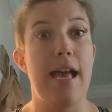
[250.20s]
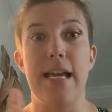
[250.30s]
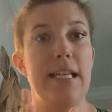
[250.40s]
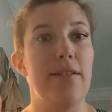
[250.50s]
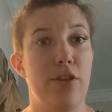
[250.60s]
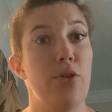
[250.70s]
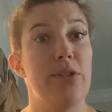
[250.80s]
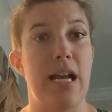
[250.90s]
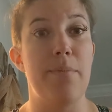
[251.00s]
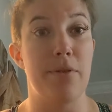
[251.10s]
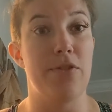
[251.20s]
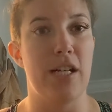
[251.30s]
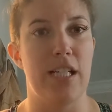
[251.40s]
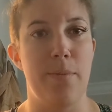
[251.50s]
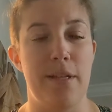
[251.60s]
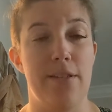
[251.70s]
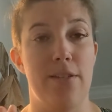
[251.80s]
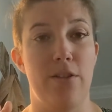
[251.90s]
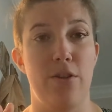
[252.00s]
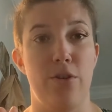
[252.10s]
any of those type of documents
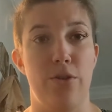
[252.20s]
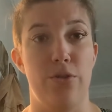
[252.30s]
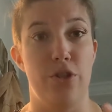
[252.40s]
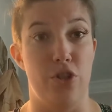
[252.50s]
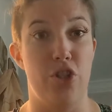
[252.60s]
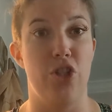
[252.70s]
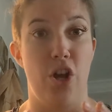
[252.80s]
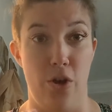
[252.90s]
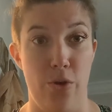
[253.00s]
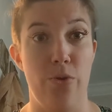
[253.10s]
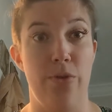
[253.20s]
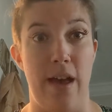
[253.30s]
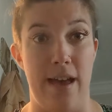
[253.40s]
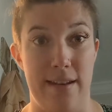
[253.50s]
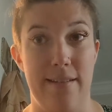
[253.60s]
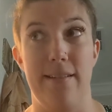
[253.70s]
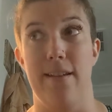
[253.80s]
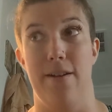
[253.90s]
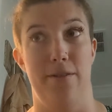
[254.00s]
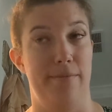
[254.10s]
to show that,
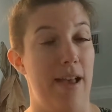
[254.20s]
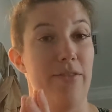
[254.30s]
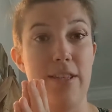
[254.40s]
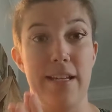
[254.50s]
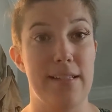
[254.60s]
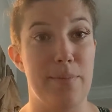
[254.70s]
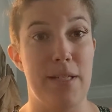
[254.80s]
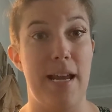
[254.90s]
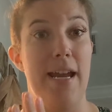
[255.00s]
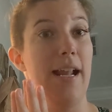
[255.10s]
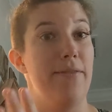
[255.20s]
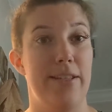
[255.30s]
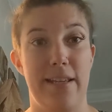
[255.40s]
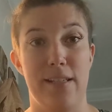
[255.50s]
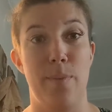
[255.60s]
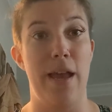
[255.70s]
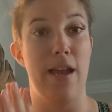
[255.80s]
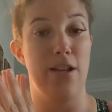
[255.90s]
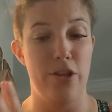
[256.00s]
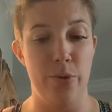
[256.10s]
everything is up to date, everything is
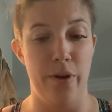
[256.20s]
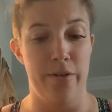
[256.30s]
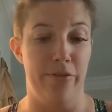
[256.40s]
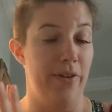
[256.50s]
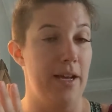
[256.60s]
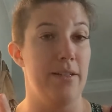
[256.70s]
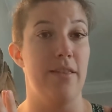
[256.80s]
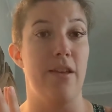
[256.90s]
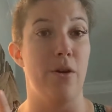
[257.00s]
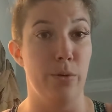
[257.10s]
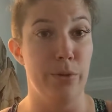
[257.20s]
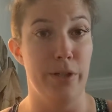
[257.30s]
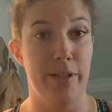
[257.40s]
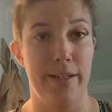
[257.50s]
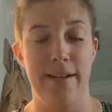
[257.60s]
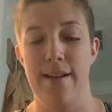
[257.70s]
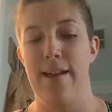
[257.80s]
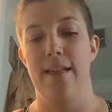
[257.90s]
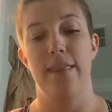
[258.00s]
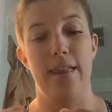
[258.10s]
paid, you are in fact the owner.
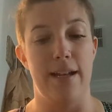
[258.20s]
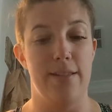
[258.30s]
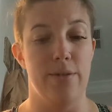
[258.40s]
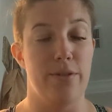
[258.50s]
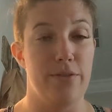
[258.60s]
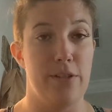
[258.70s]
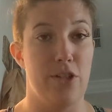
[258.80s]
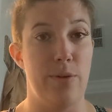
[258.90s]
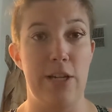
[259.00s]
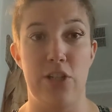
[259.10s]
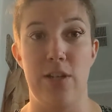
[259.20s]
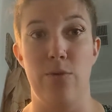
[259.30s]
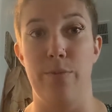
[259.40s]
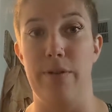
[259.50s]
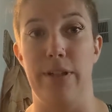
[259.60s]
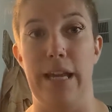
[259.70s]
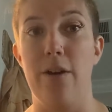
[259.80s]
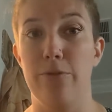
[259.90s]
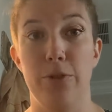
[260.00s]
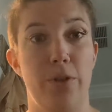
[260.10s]
That sort of situation will be really
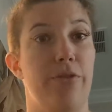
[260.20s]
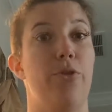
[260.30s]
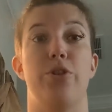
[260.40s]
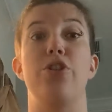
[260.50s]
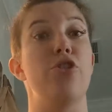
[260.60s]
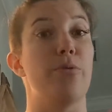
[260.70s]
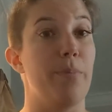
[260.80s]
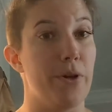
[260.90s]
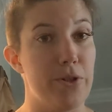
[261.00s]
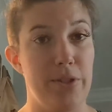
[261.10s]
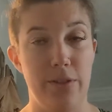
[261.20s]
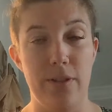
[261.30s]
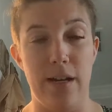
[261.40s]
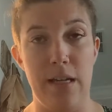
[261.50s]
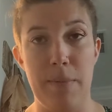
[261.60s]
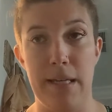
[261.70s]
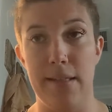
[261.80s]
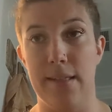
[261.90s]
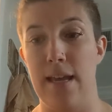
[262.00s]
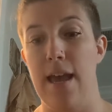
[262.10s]
helpful. Of course, your personal
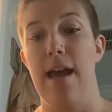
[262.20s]
documents,